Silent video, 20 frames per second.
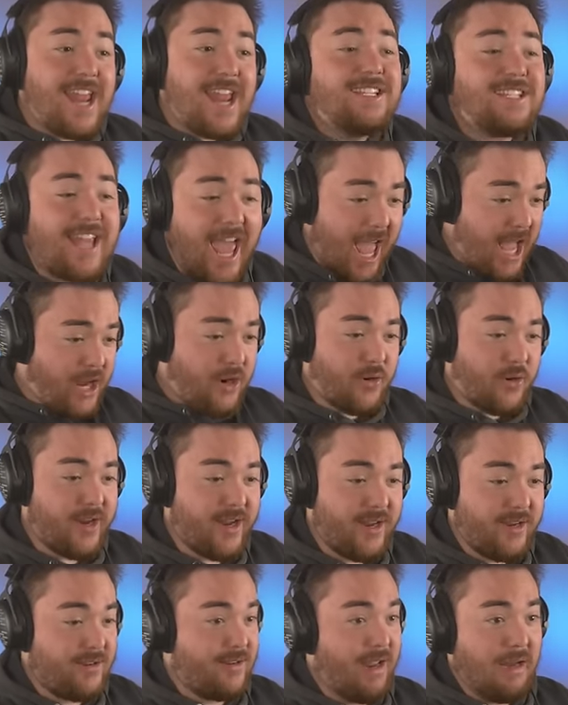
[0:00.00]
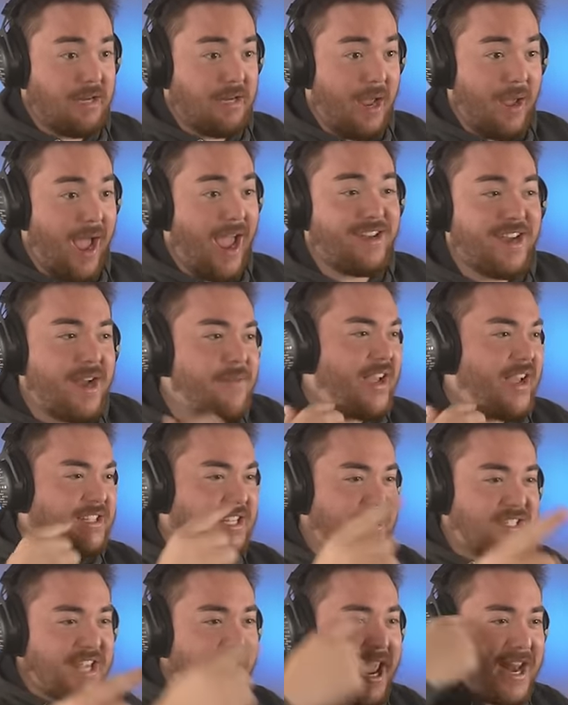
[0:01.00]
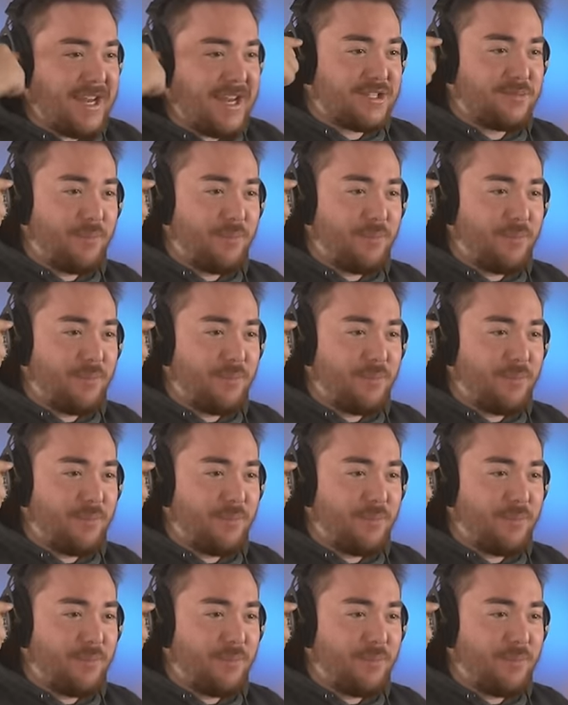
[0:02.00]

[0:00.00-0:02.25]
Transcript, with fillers: integrity. Artistic integrity. I didn't even get to say it. He